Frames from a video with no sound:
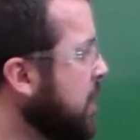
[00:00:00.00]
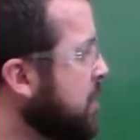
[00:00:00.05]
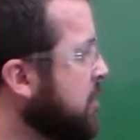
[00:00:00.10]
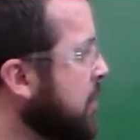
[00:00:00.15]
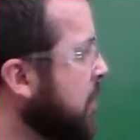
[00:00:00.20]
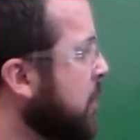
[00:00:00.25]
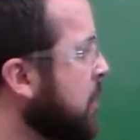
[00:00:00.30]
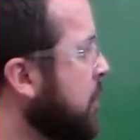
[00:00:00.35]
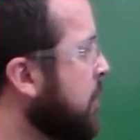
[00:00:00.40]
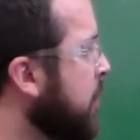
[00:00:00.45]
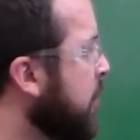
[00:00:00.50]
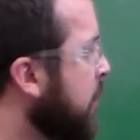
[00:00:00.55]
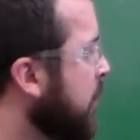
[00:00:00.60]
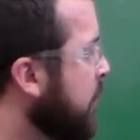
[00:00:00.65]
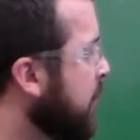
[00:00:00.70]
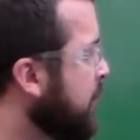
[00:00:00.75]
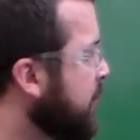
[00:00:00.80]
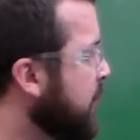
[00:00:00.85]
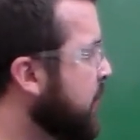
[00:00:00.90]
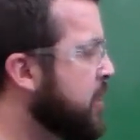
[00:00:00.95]
So
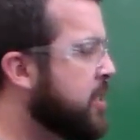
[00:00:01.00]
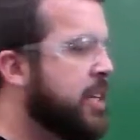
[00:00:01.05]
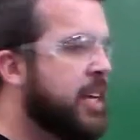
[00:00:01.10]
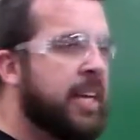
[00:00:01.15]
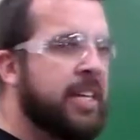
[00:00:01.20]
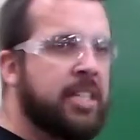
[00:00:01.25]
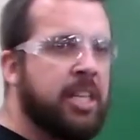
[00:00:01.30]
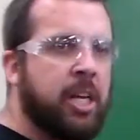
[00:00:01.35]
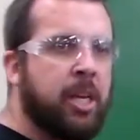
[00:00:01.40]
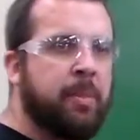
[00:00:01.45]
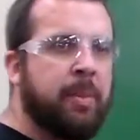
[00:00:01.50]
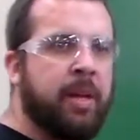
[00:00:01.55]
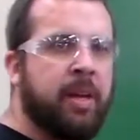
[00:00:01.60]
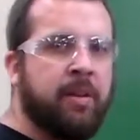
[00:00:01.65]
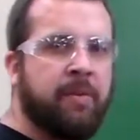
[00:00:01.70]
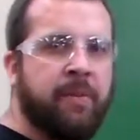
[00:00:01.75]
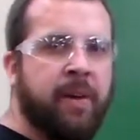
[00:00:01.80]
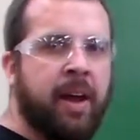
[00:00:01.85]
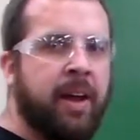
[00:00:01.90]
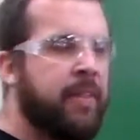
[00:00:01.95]
the first thing is going to be
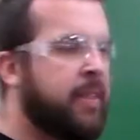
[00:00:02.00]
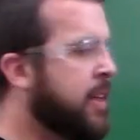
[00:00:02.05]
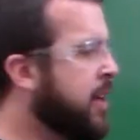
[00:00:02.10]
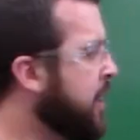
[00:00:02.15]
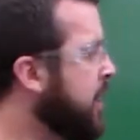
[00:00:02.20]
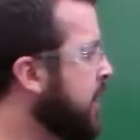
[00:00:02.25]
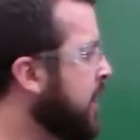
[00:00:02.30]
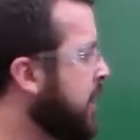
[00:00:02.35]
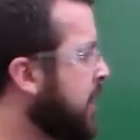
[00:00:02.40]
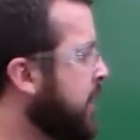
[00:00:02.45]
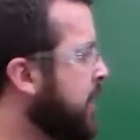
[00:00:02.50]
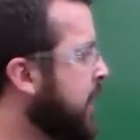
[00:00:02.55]
to find the